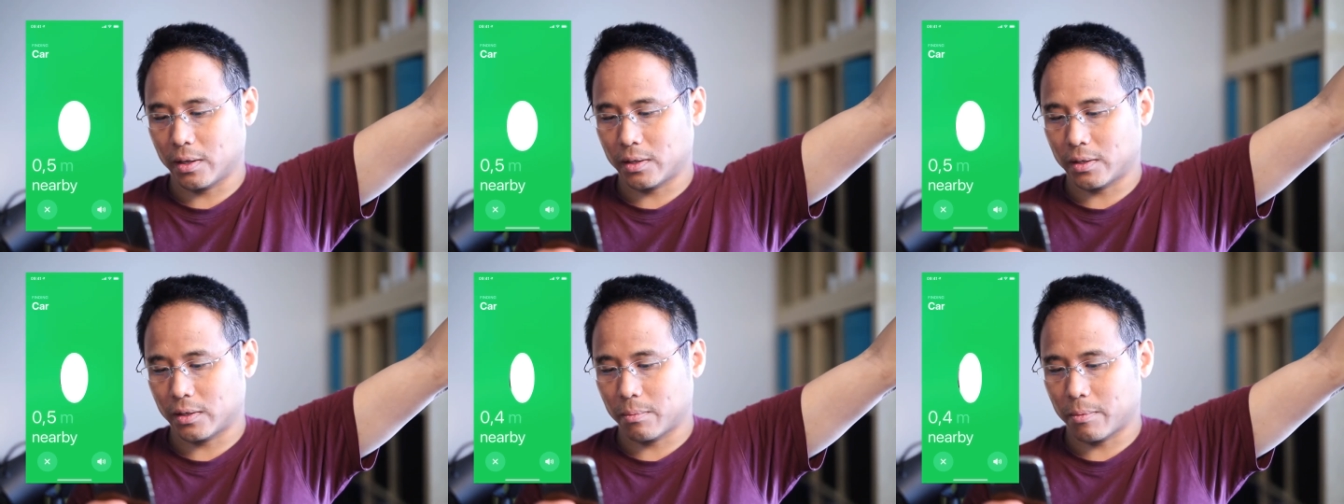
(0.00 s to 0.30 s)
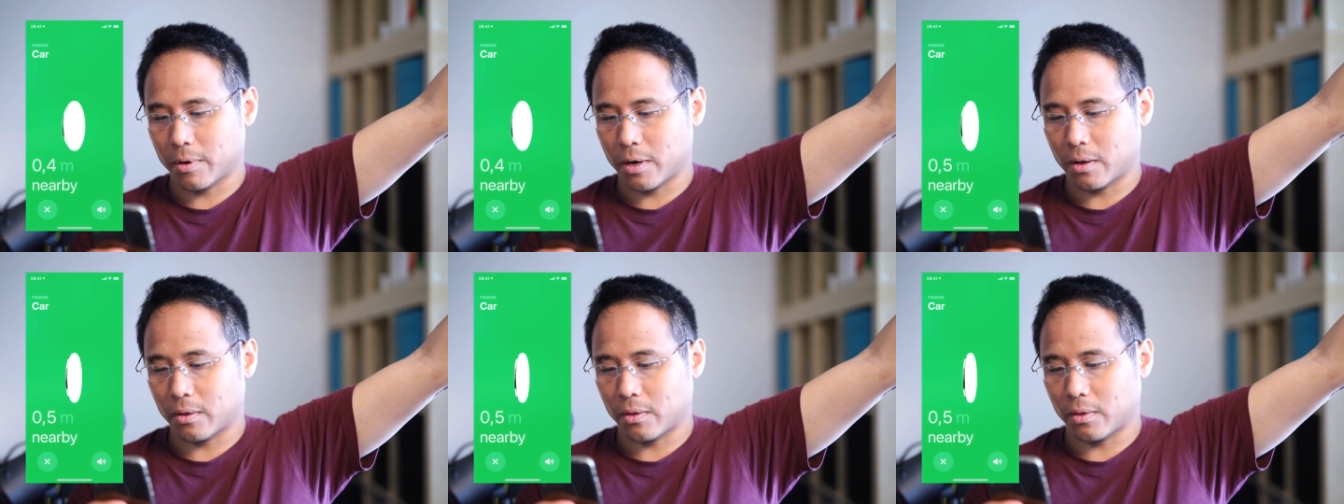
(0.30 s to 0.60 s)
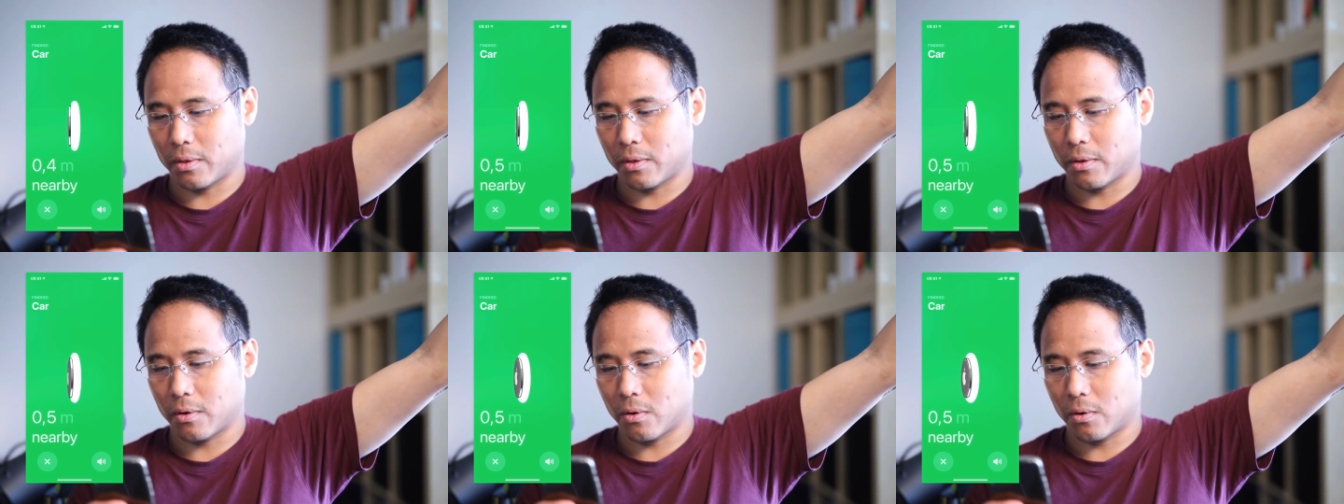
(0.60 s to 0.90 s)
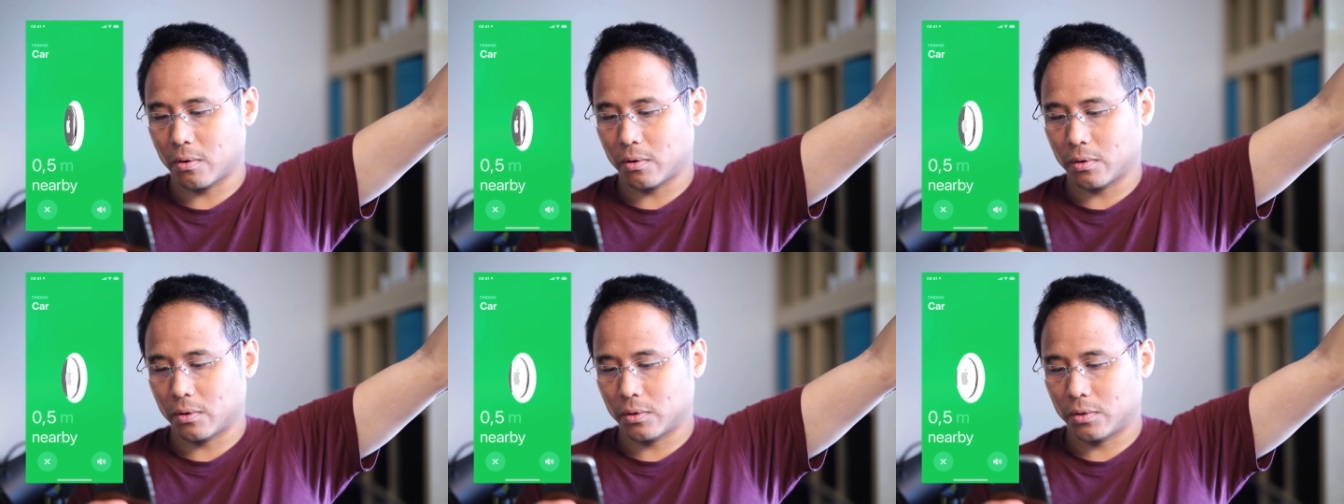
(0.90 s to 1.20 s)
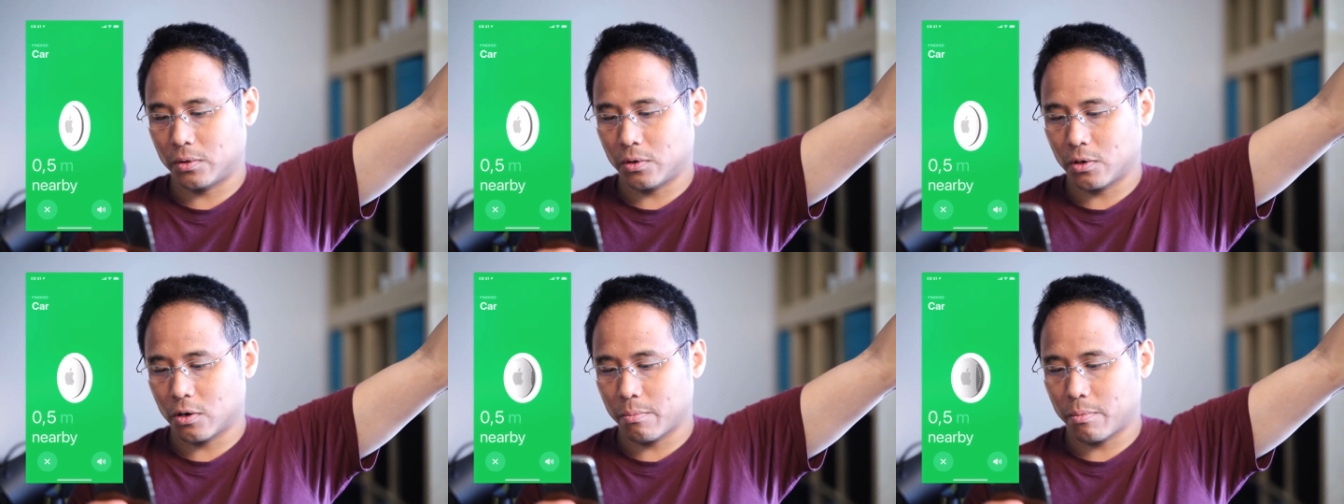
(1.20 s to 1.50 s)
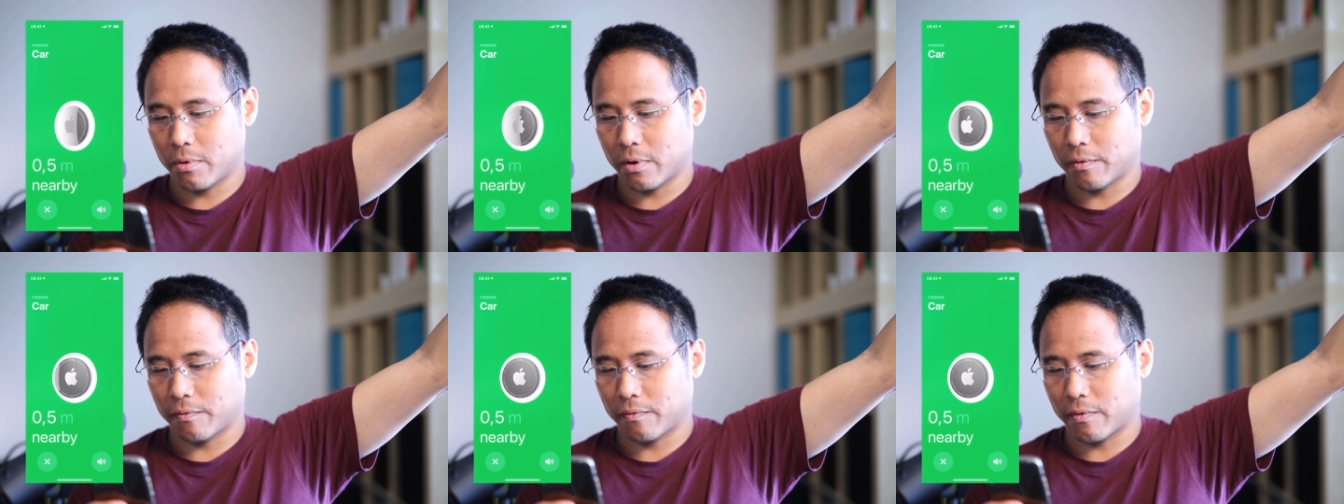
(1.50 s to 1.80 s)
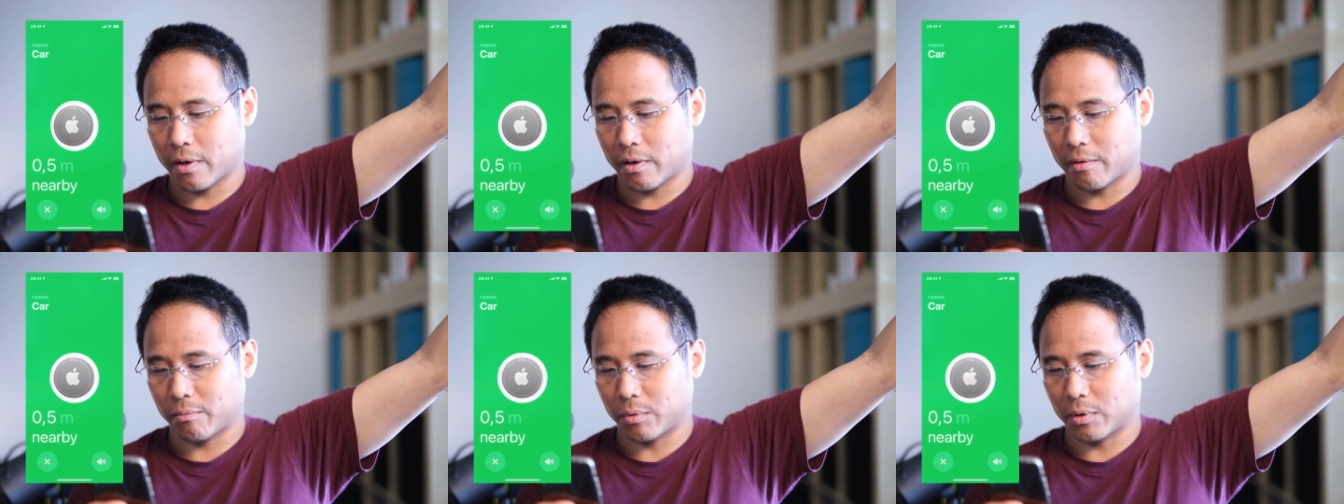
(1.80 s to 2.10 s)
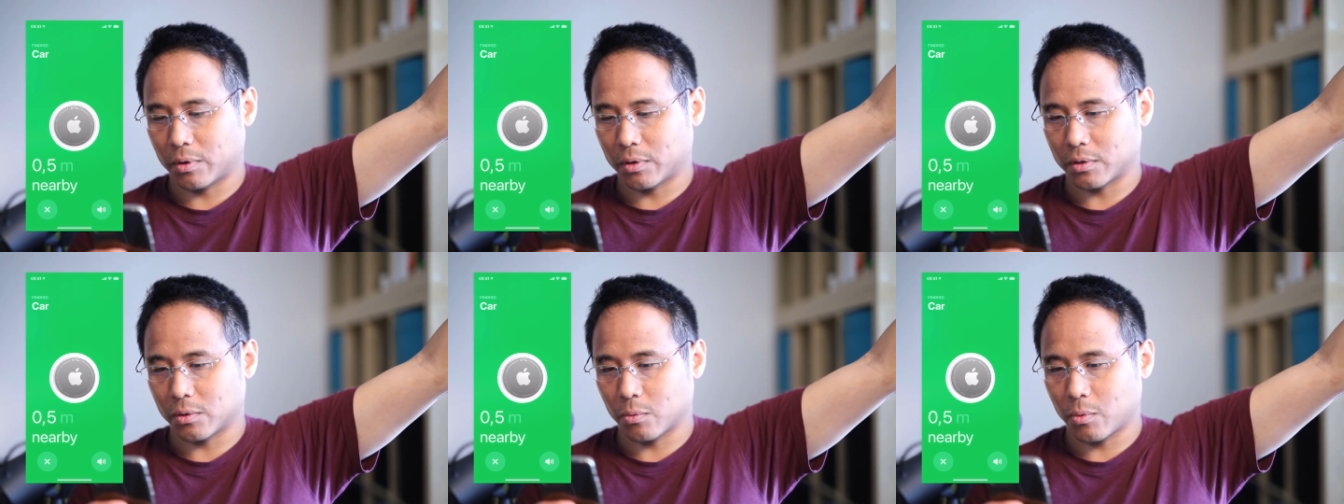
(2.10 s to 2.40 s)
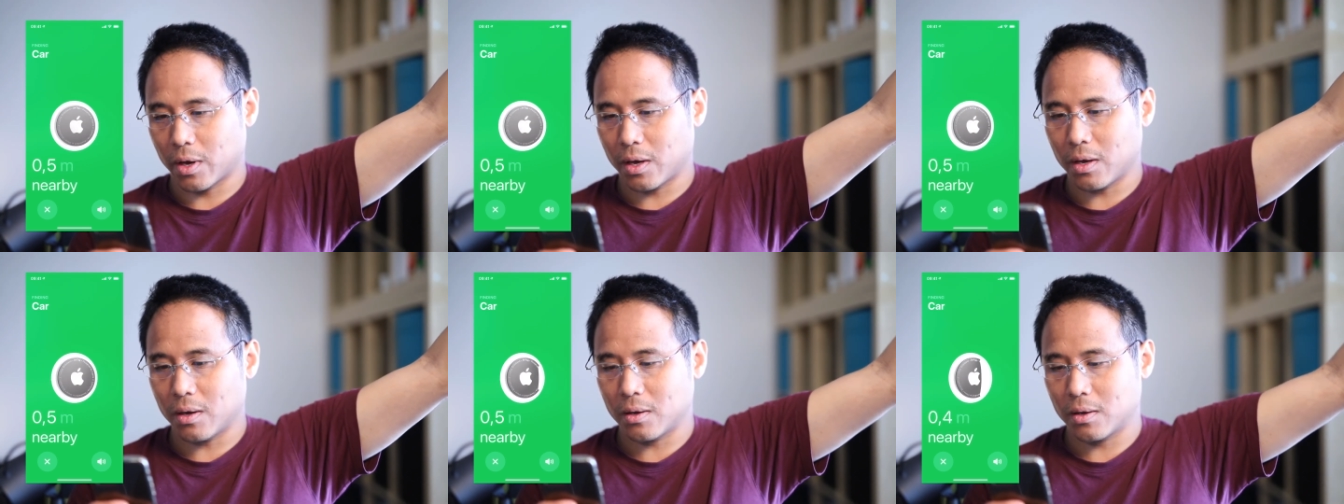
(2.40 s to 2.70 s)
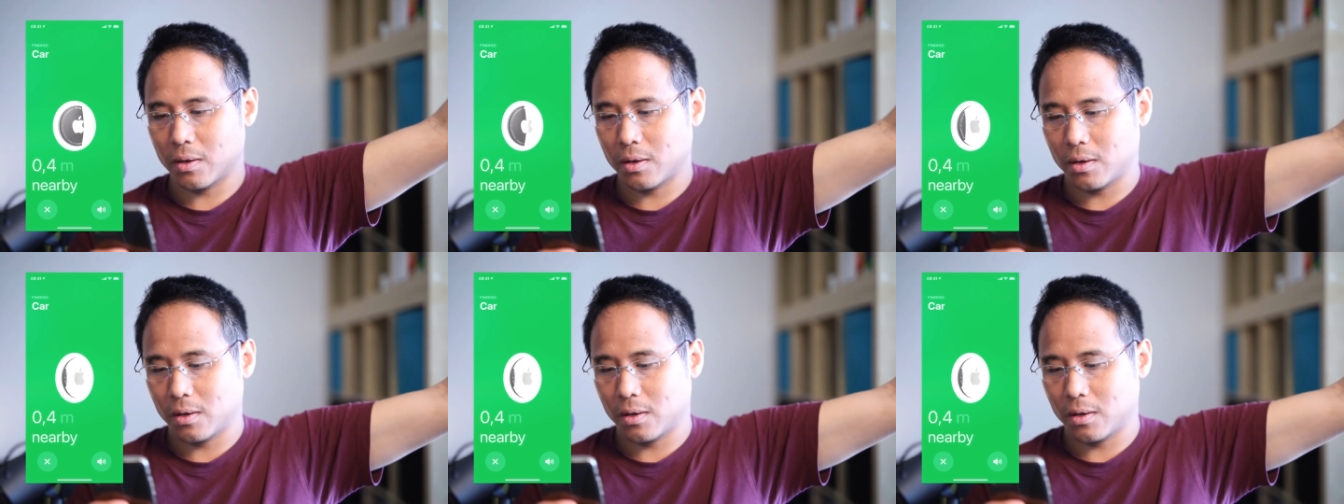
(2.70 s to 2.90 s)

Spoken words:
it's about 0.5 meters away.